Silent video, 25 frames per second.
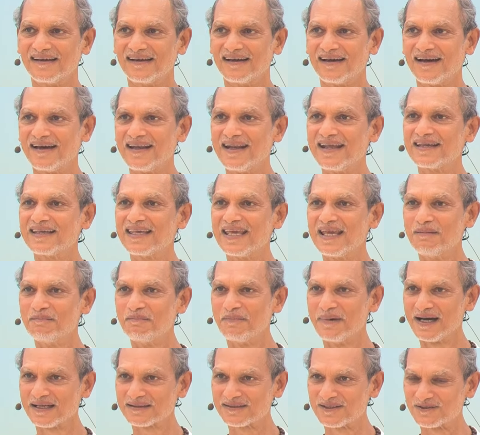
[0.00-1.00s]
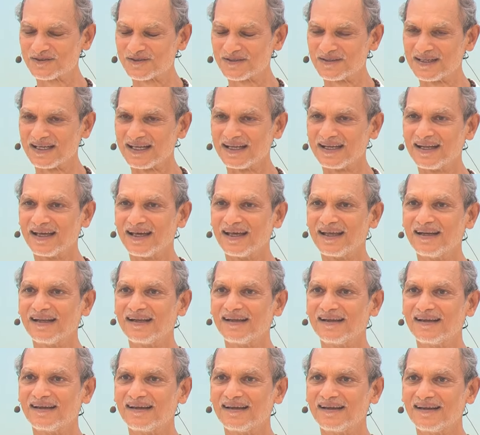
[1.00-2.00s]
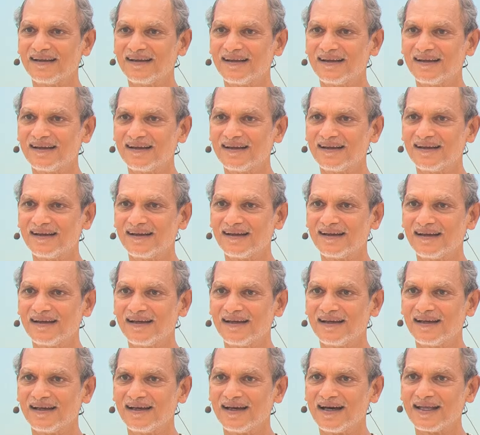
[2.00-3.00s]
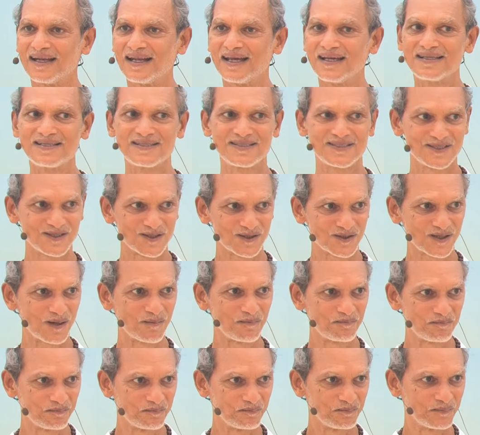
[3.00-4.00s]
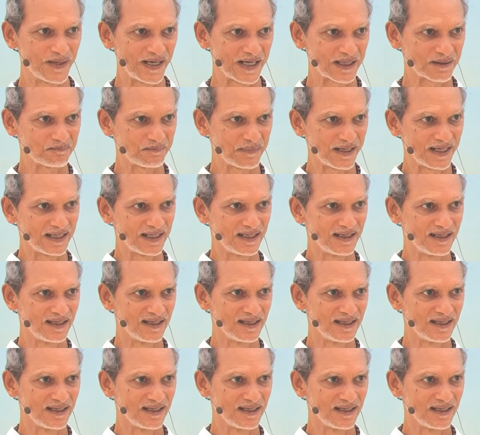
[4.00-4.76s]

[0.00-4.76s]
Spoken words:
And I came back to Trinidad. And I took up back my